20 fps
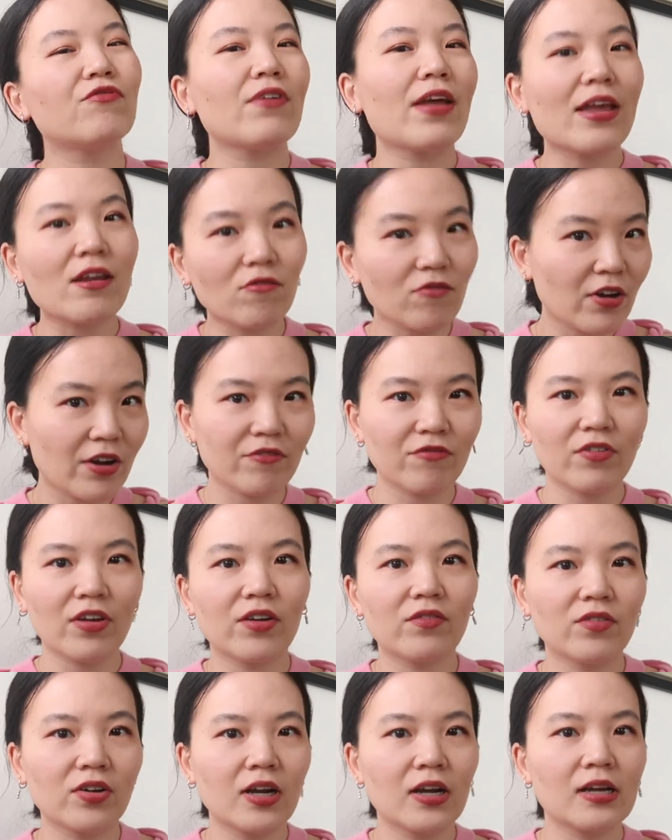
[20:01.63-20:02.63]
favorite,
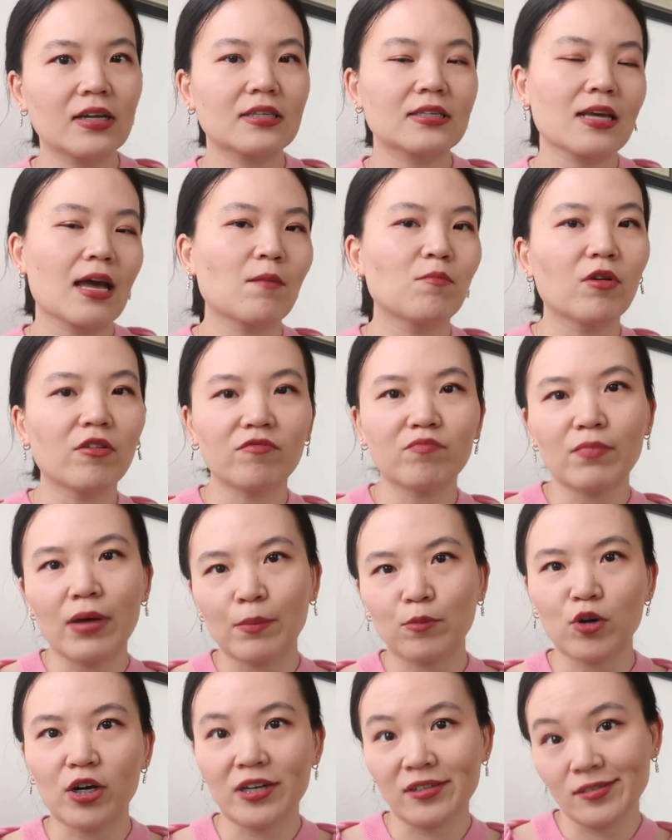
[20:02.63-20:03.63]
favorite type of
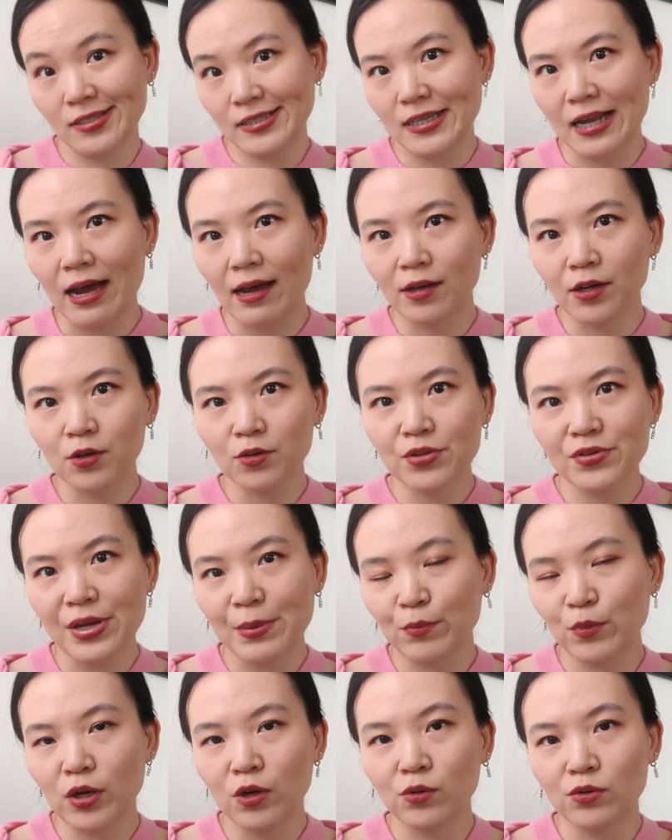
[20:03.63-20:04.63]
memoir style, so
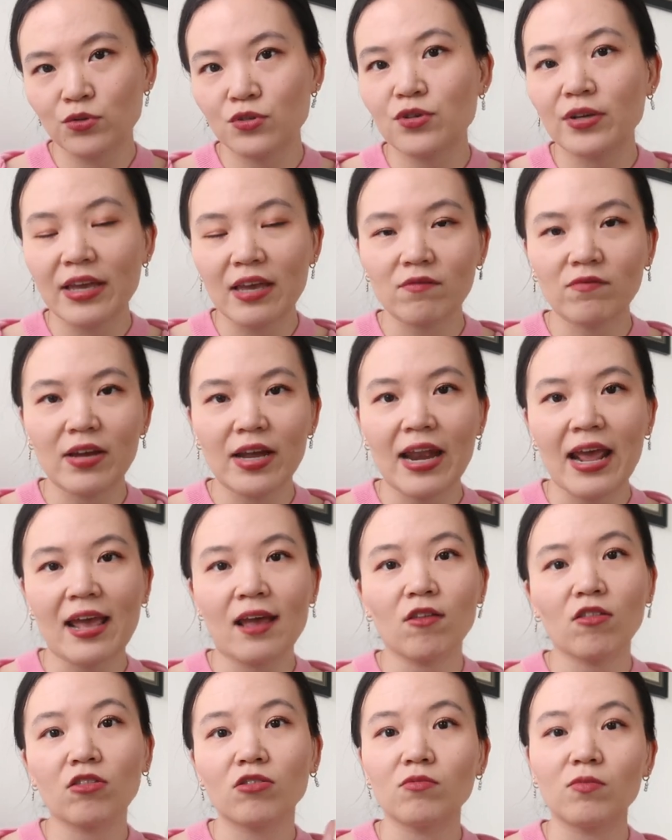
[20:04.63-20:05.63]
I'm going to give it
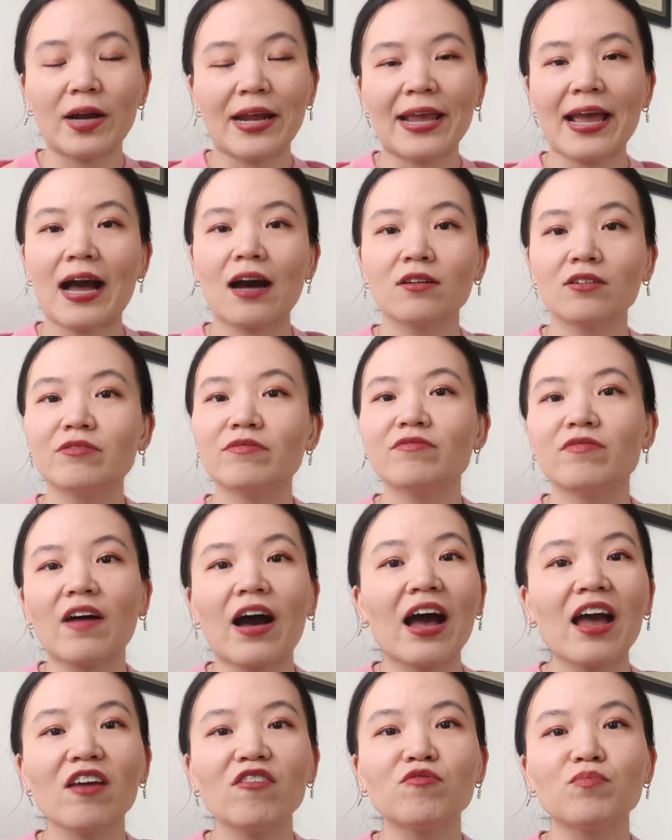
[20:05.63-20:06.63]
a three out of
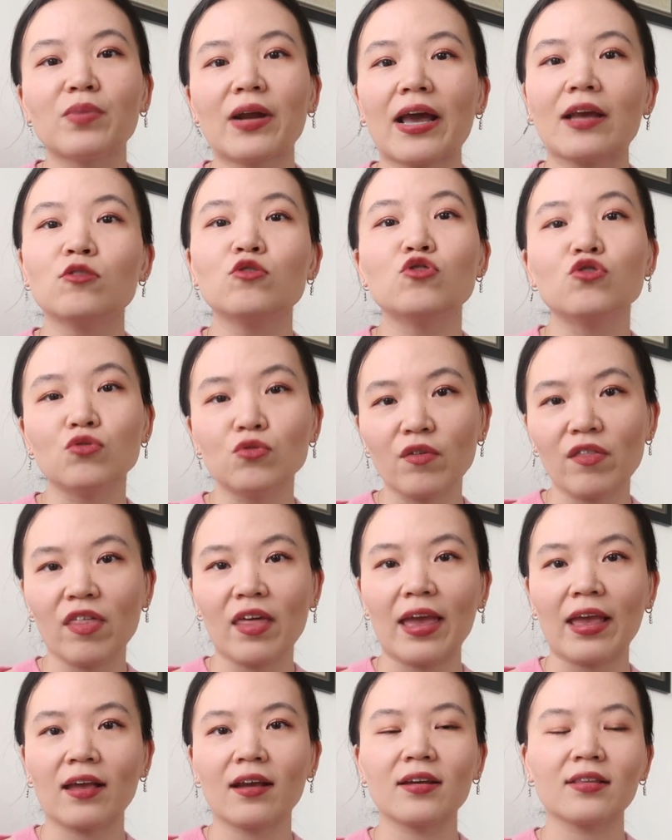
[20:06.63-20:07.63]
five, but I do
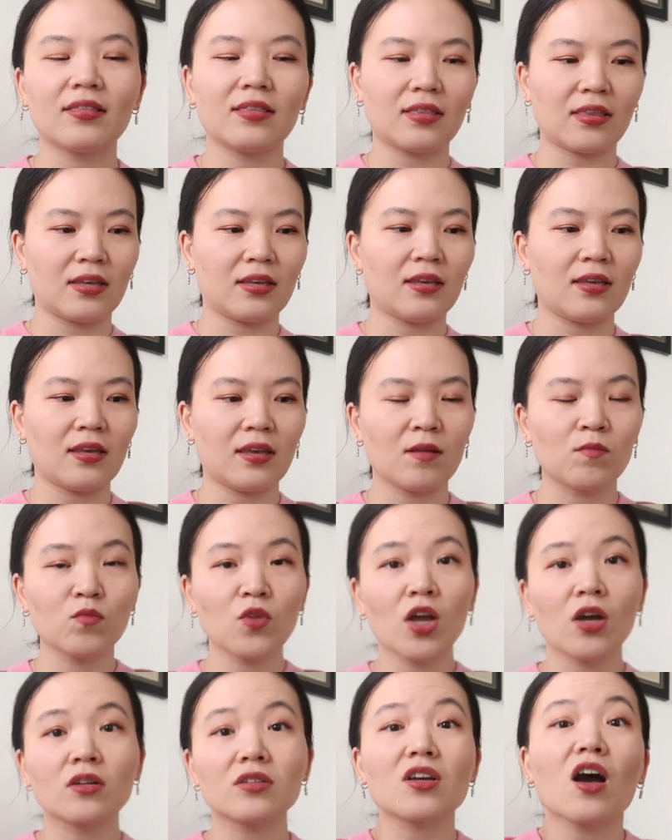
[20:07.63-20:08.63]
think the
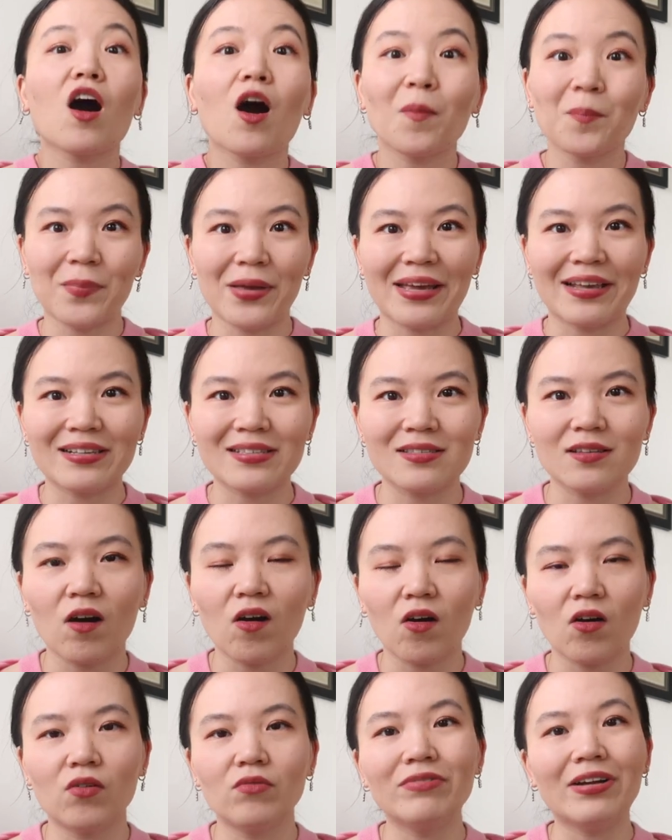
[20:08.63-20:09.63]
topics
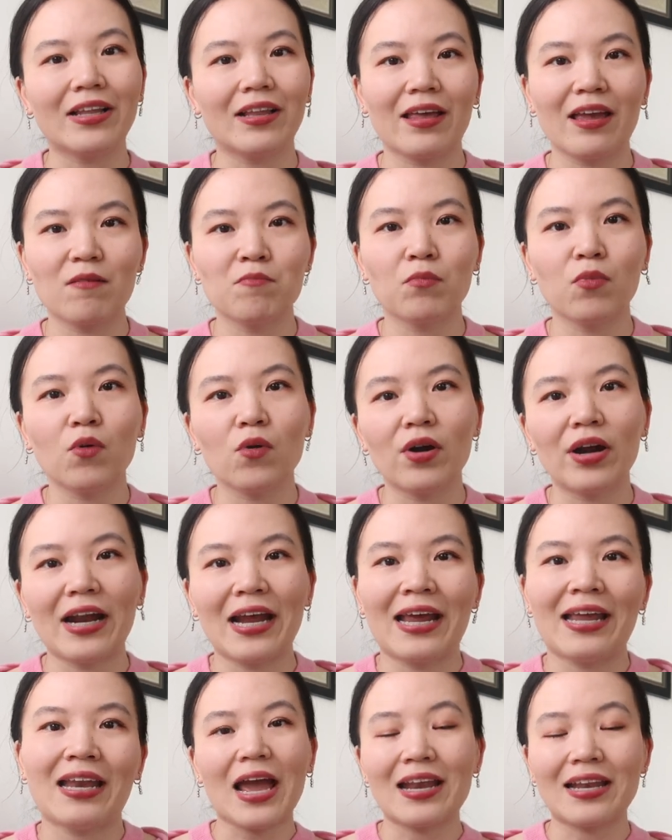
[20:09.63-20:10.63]
are really
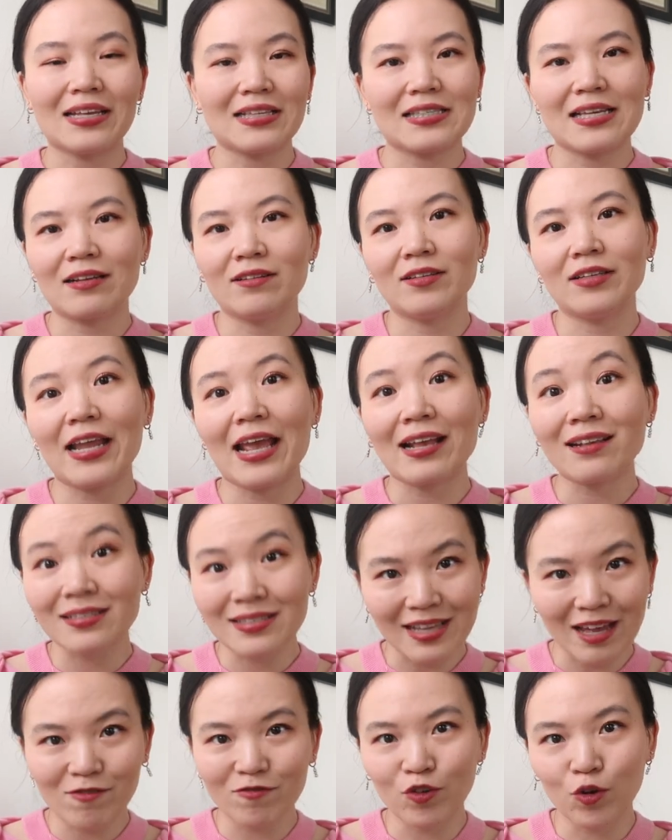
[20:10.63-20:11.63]
important, and it's an
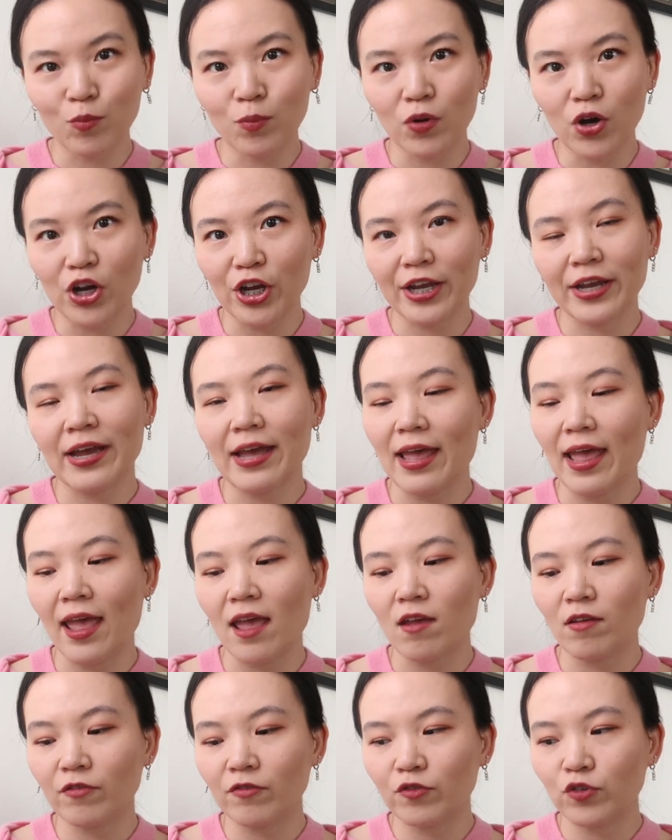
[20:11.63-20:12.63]
insightful book
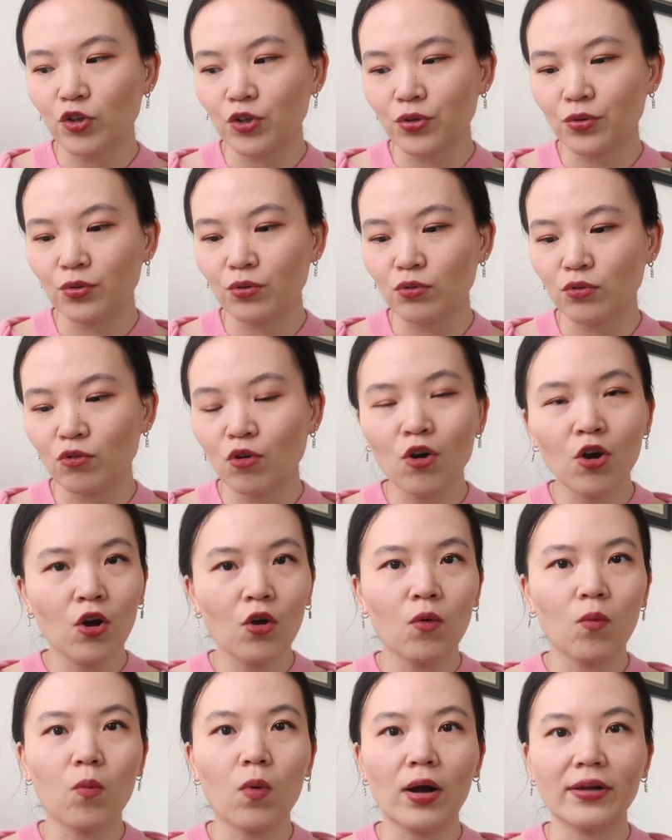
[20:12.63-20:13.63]
if you
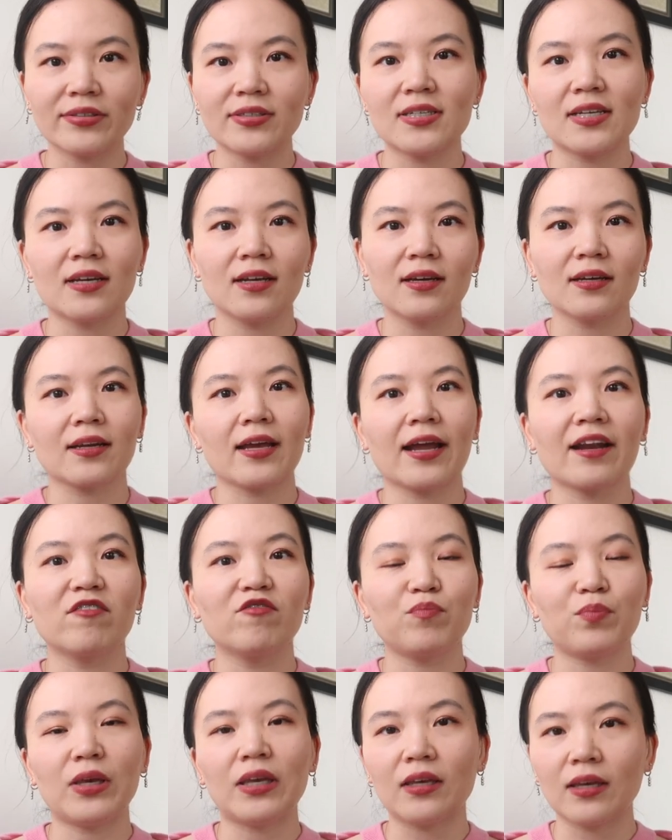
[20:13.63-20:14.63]
want to kind
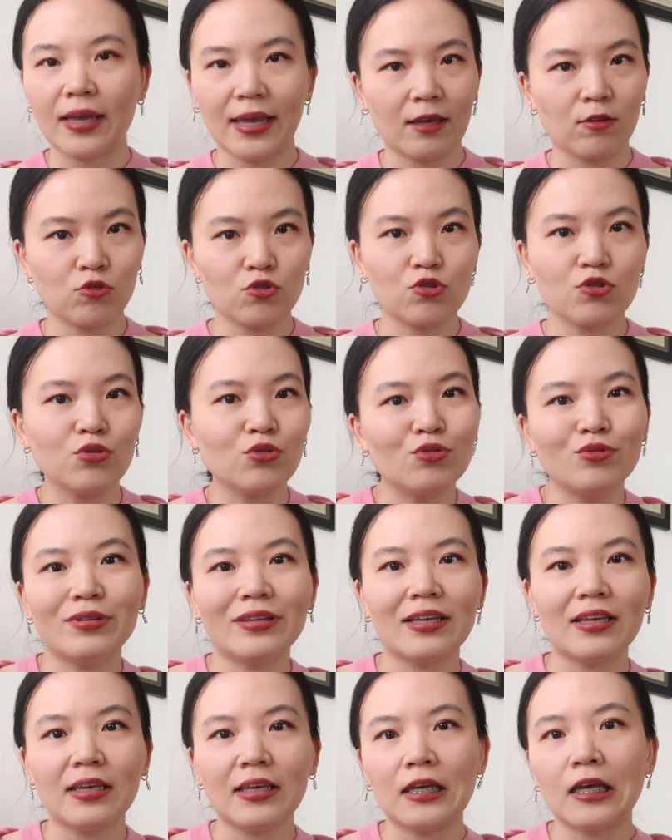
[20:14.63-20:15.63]
of peek into
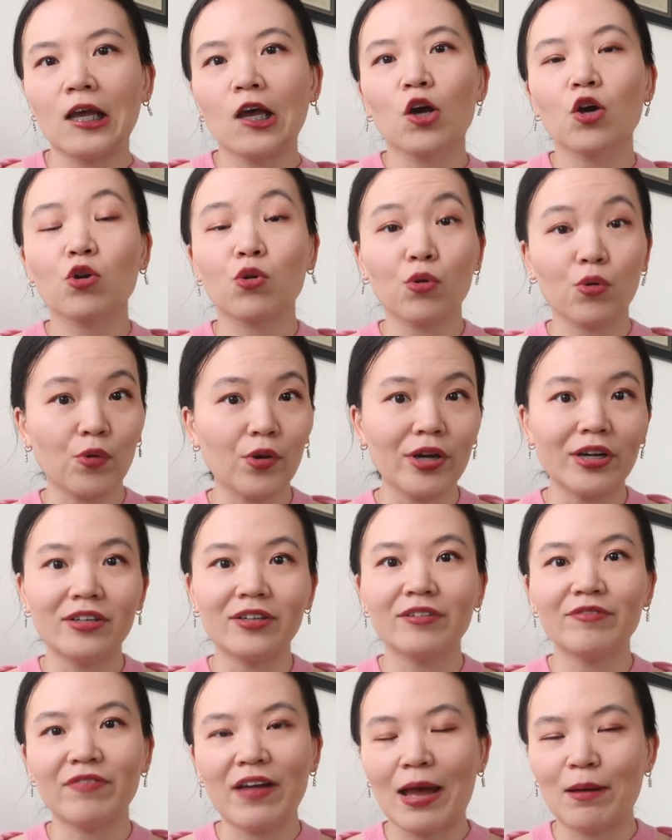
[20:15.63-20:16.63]
the
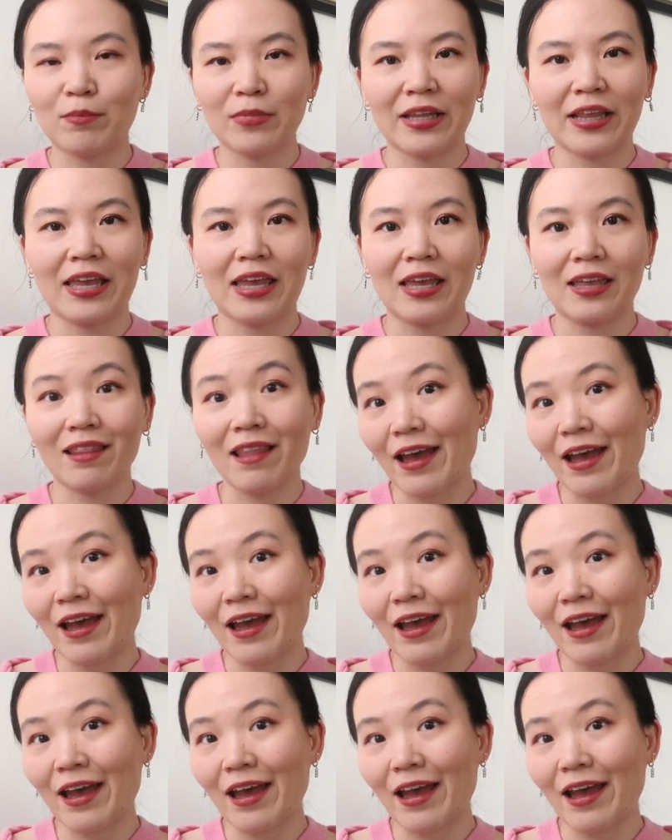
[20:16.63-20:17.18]
queer family